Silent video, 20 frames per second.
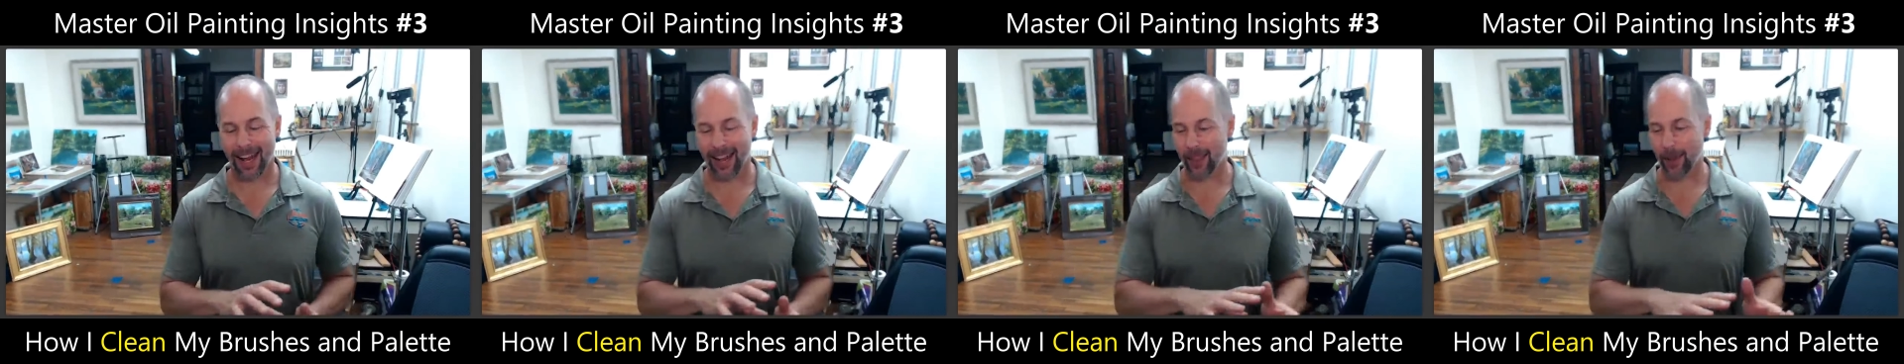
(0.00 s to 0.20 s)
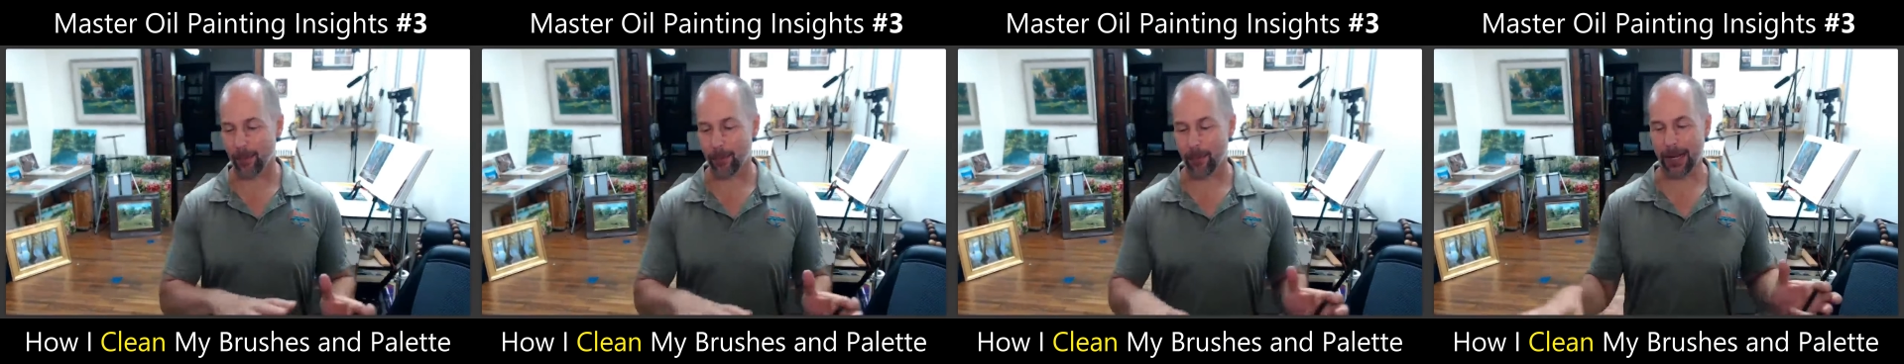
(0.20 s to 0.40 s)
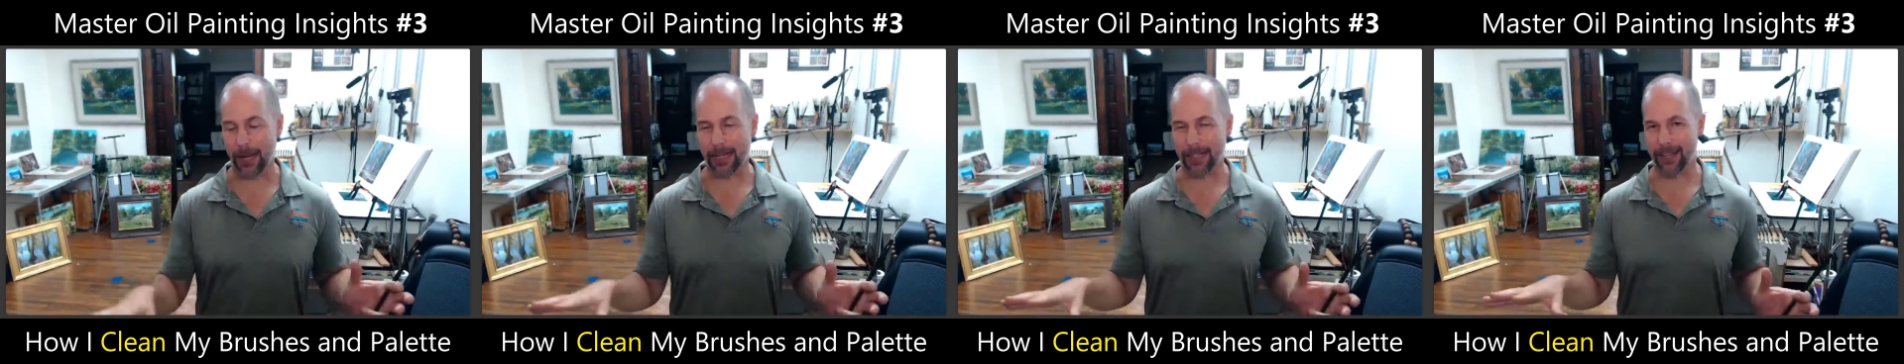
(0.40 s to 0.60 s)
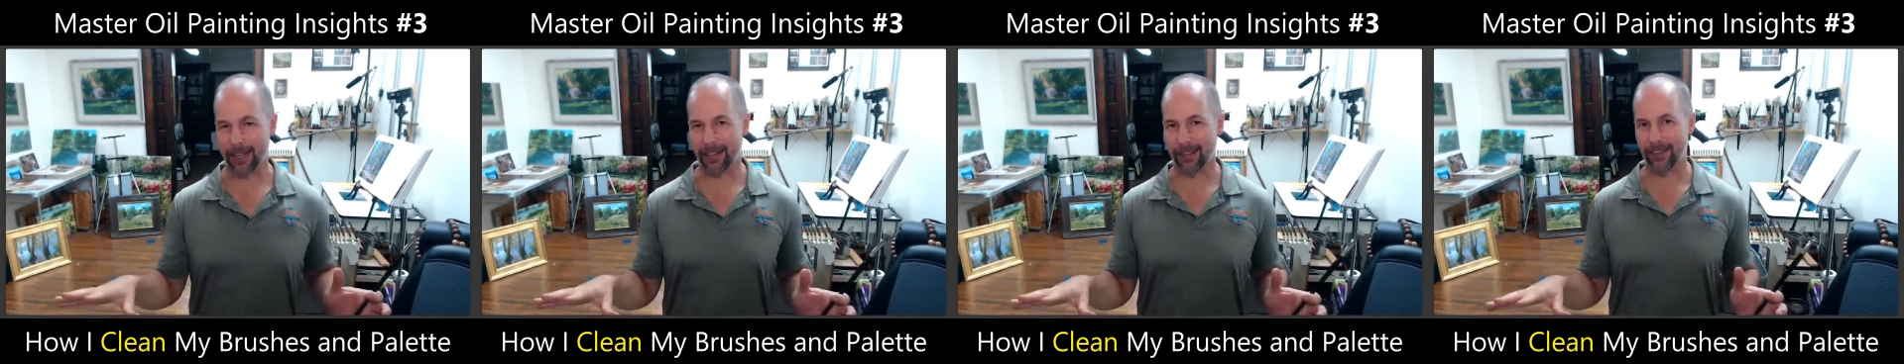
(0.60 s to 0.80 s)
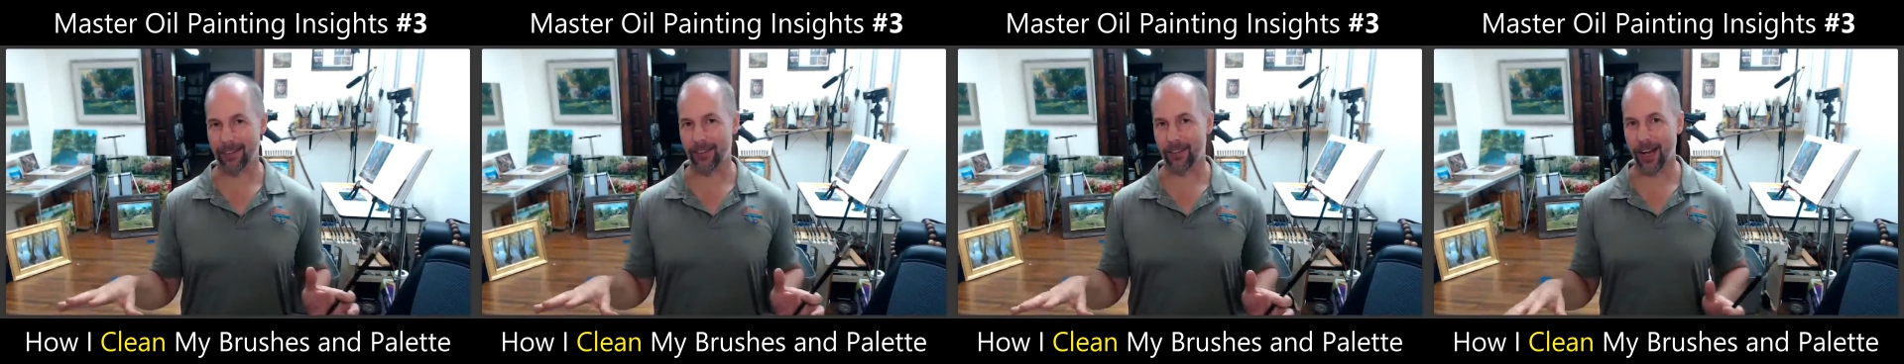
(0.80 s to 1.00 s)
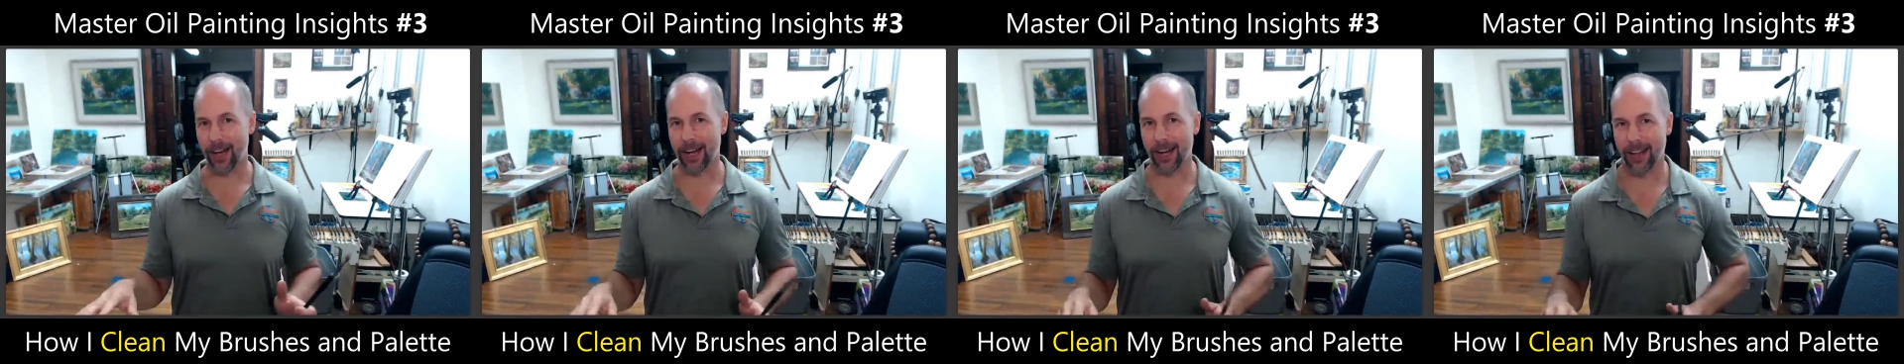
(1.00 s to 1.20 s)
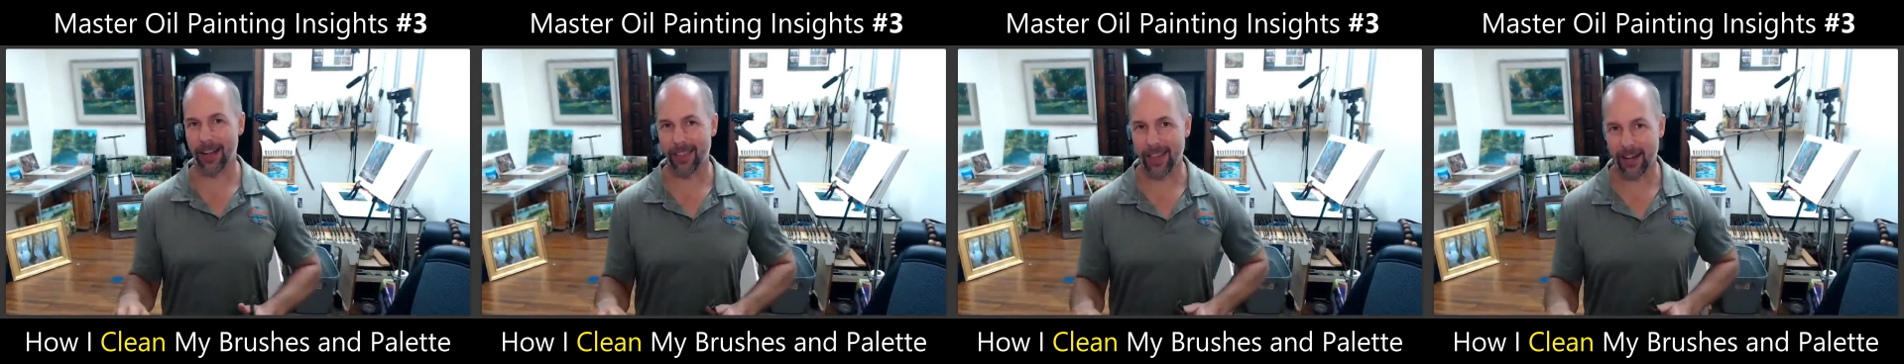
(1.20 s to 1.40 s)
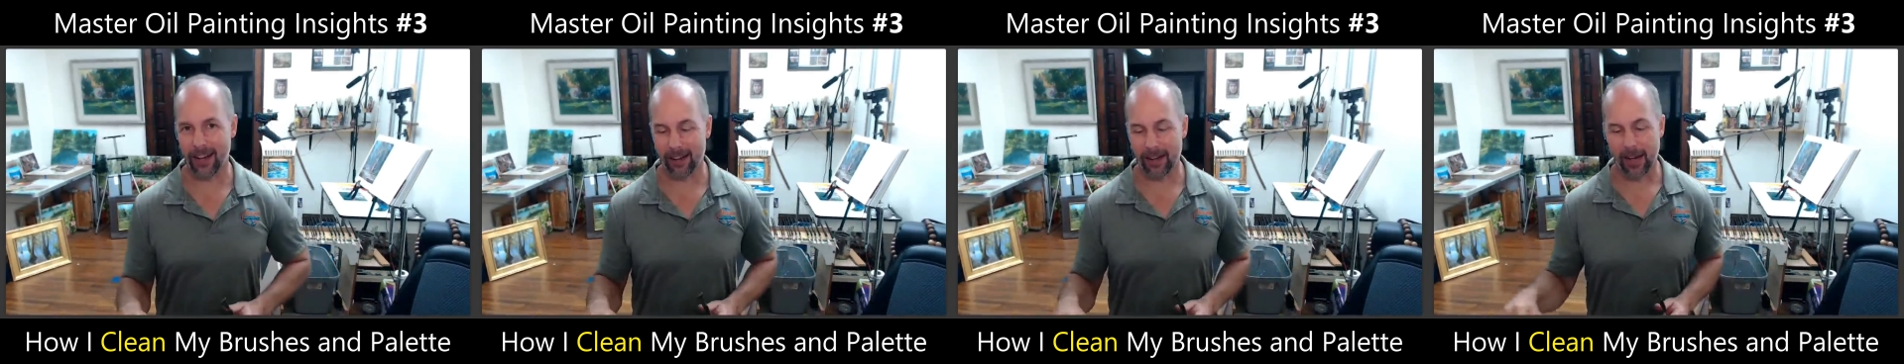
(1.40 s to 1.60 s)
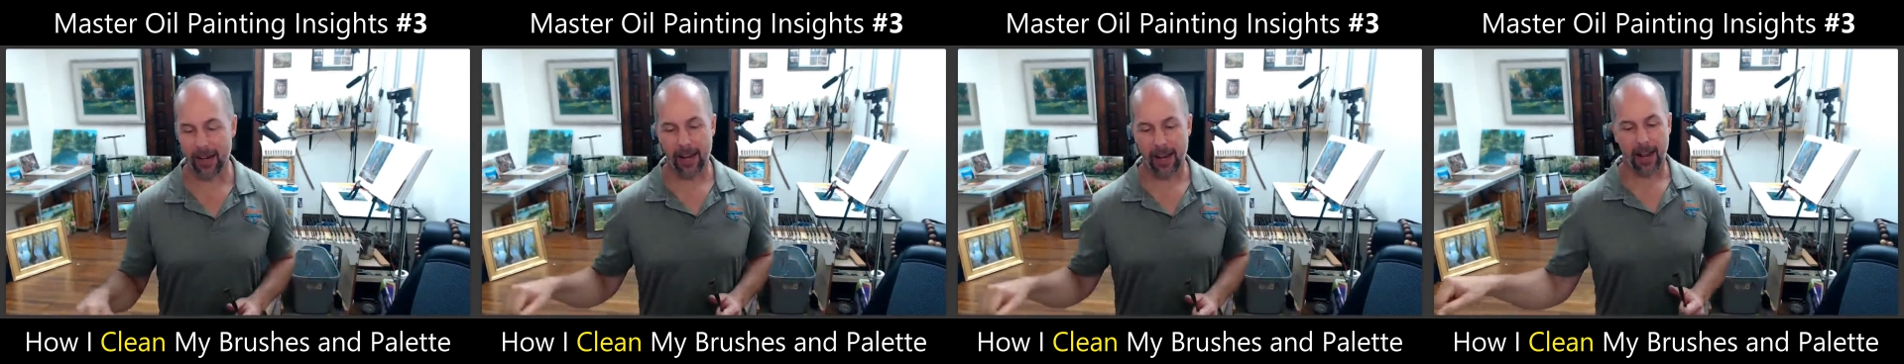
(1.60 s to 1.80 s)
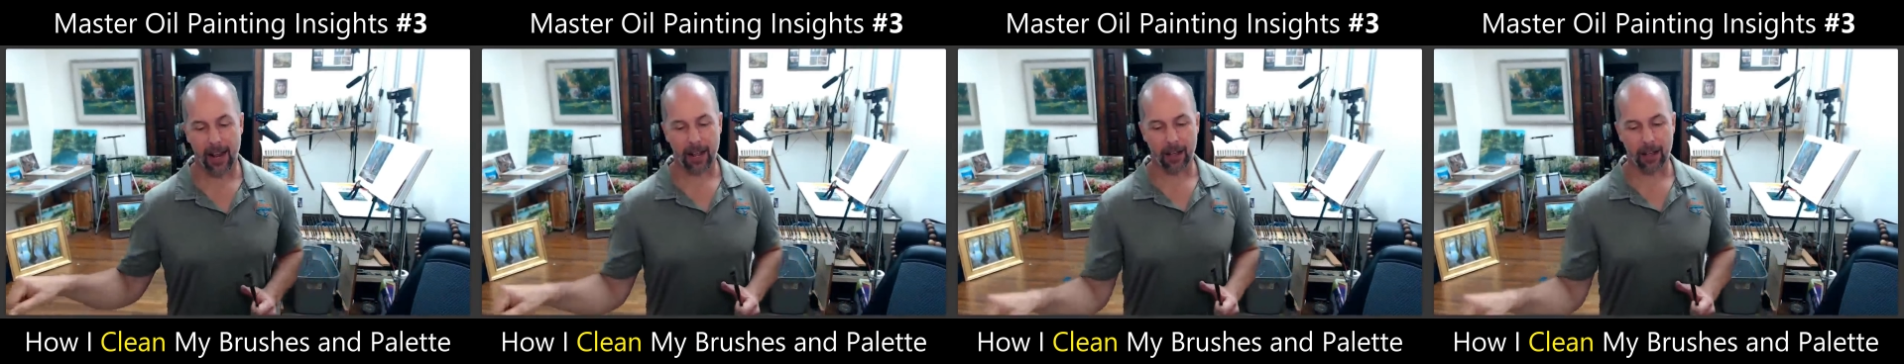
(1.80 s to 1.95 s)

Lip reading: and the paint has dried on there,